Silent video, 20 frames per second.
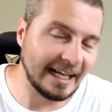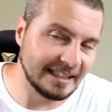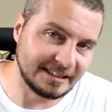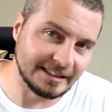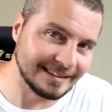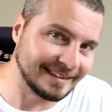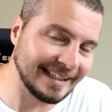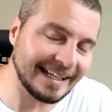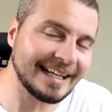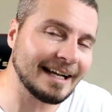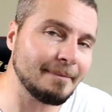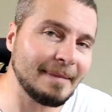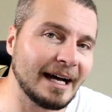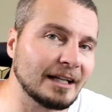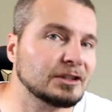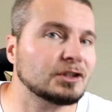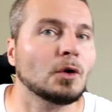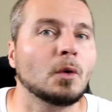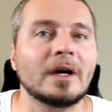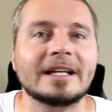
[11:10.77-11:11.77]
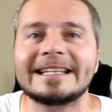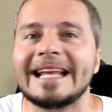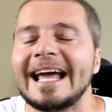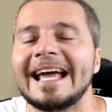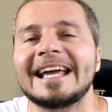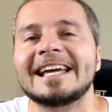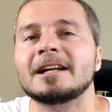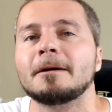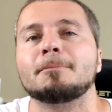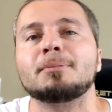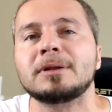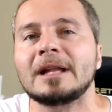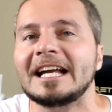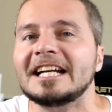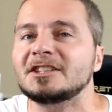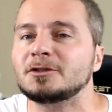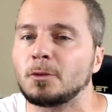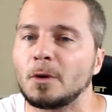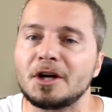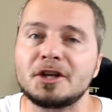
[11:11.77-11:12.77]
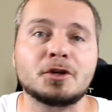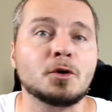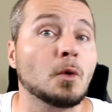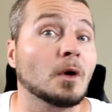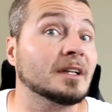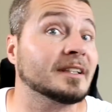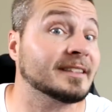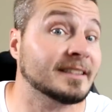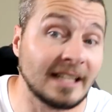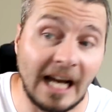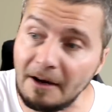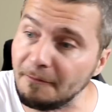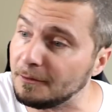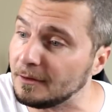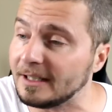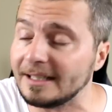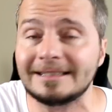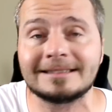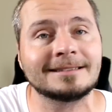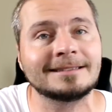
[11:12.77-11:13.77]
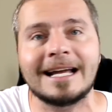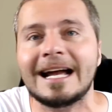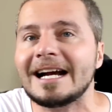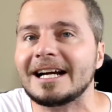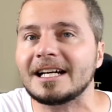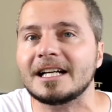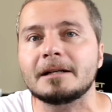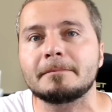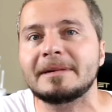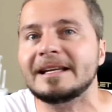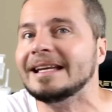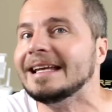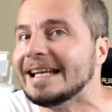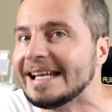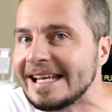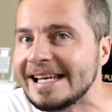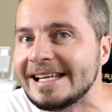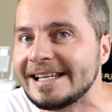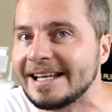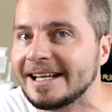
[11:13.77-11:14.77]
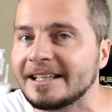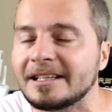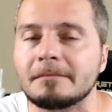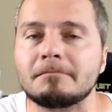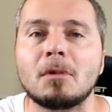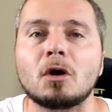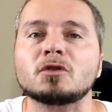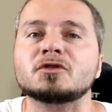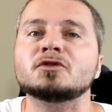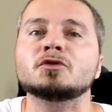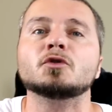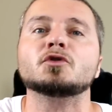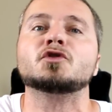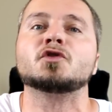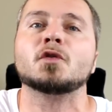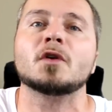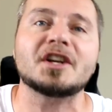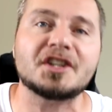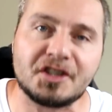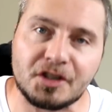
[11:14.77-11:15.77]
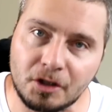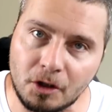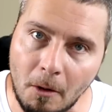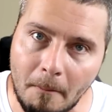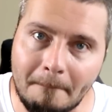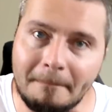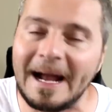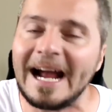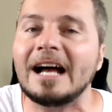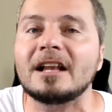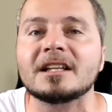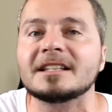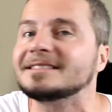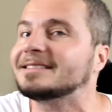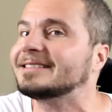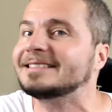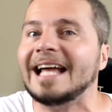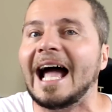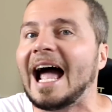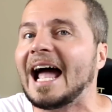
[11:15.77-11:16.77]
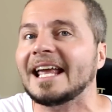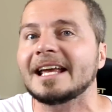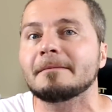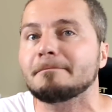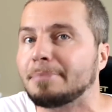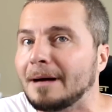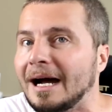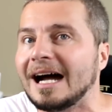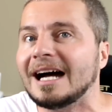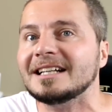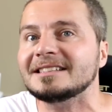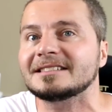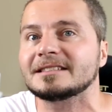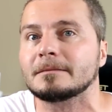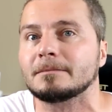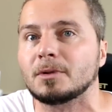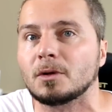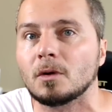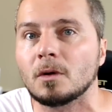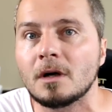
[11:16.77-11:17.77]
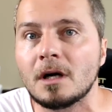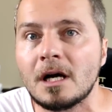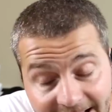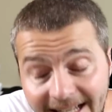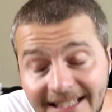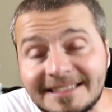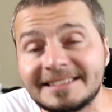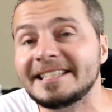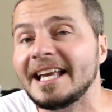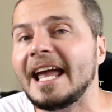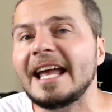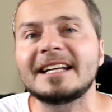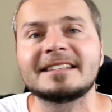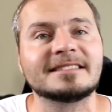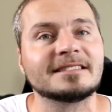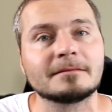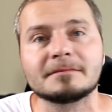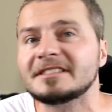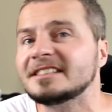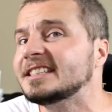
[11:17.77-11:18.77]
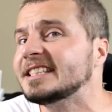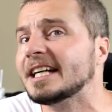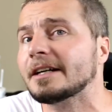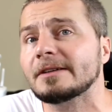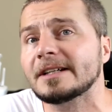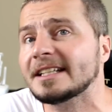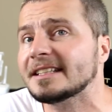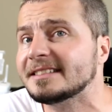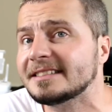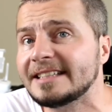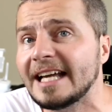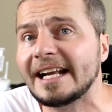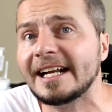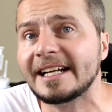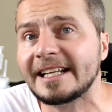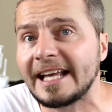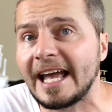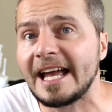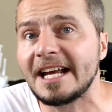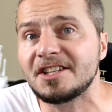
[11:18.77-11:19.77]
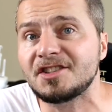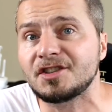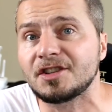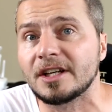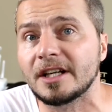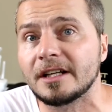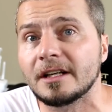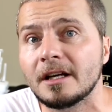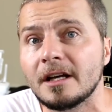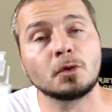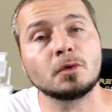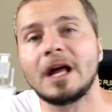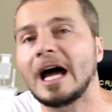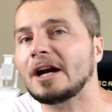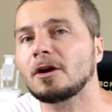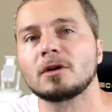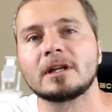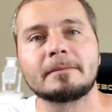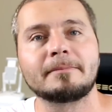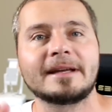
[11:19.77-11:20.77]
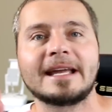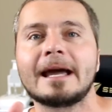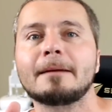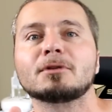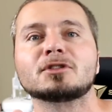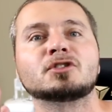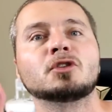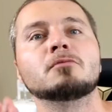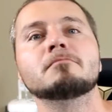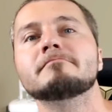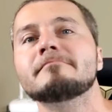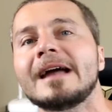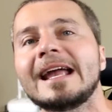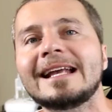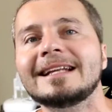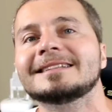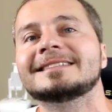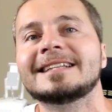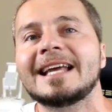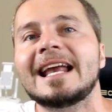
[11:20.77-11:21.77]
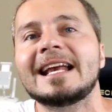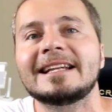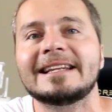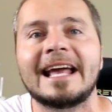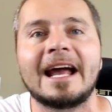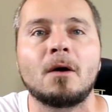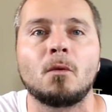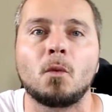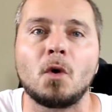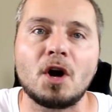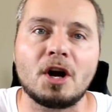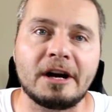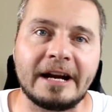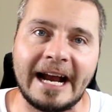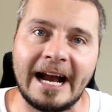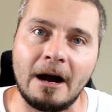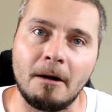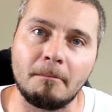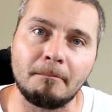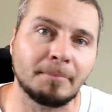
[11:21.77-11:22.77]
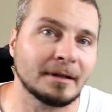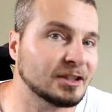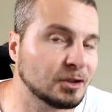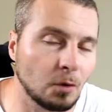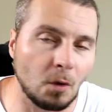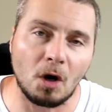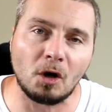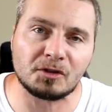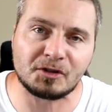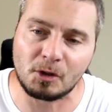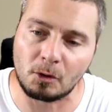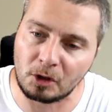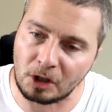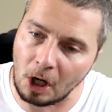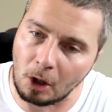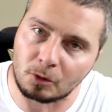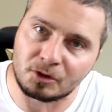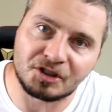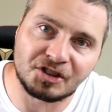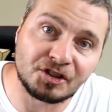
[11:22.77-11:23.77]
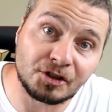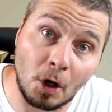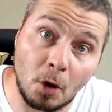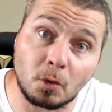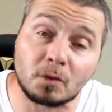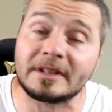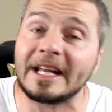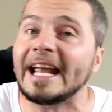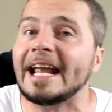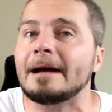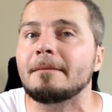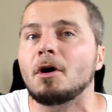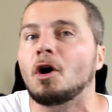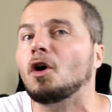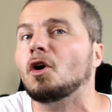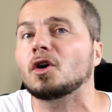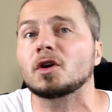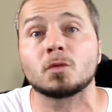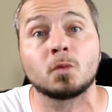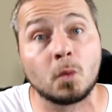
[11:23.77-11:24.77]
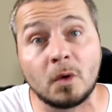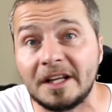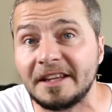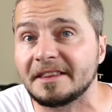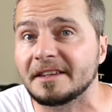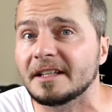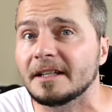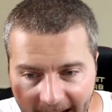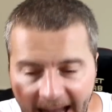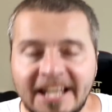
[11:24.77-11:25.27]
And to think about doing that in a place where you are definitely not going to be eating the most nutritional, balanced diet possible, it takes some serious dedication to not only be able to maintain that workout, but to also go so damn hard with it.